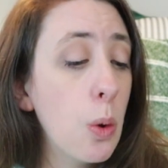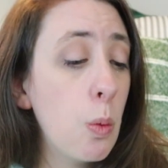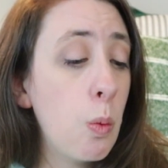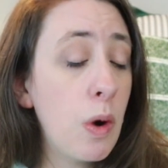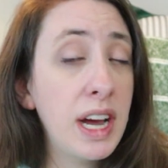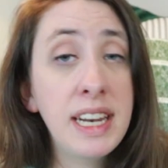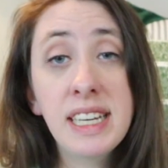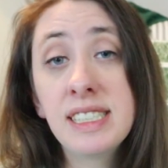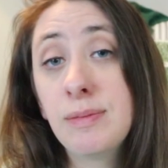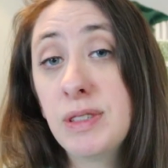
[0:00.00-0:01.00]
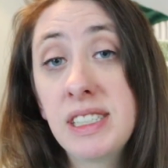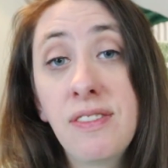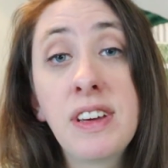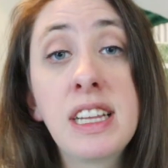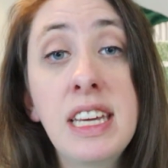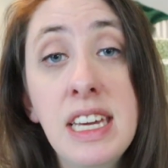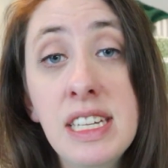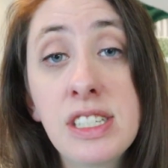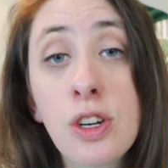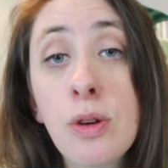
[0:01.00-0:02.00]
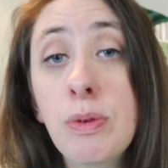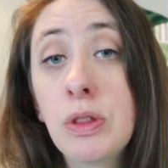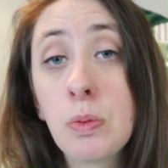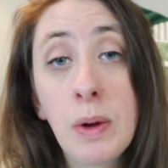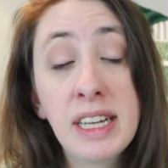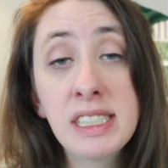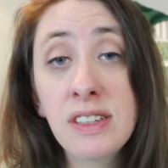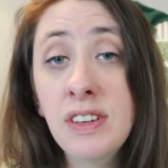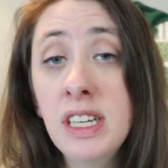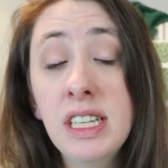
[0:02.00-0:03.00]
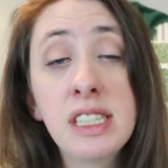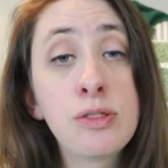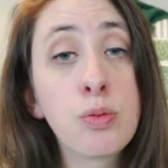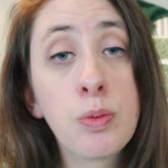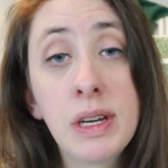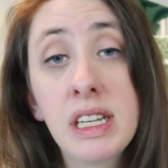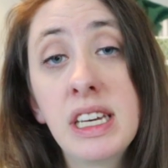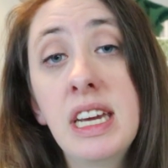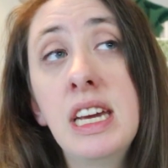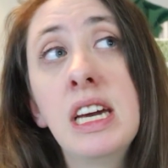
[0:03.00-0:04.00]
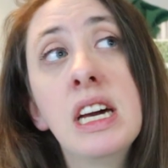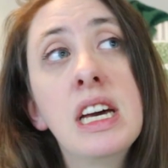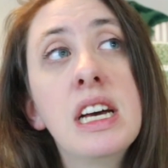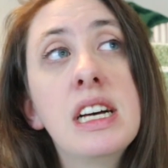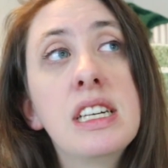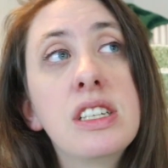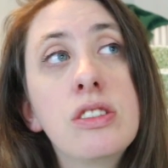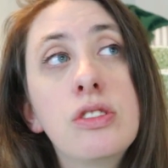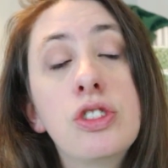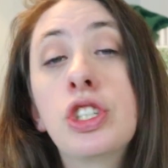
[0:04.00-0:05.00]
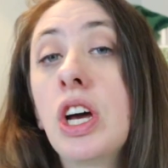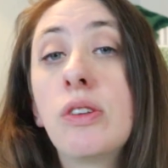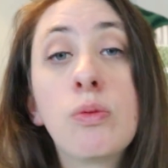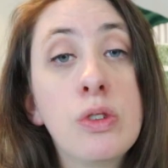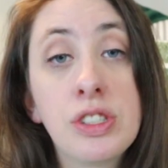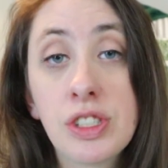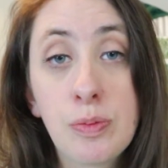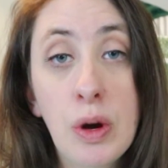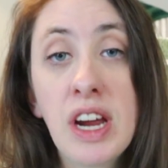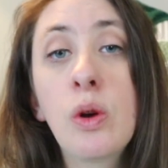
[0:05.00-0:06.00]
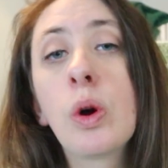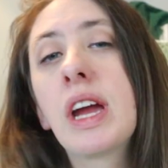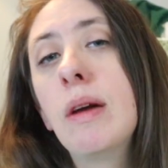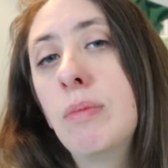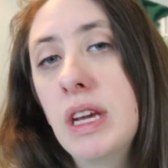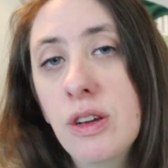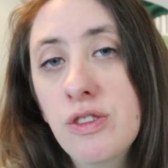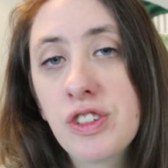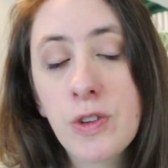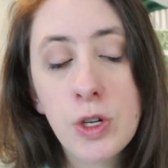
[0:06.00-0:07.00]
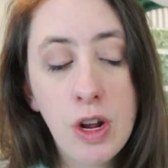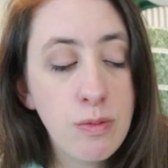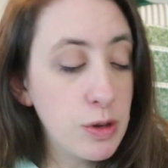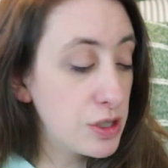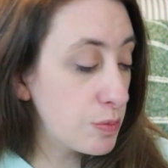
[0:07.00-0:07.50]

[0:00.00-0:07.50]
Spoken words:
One is specifically Easter, but the rest of it is really general spring or can be used for general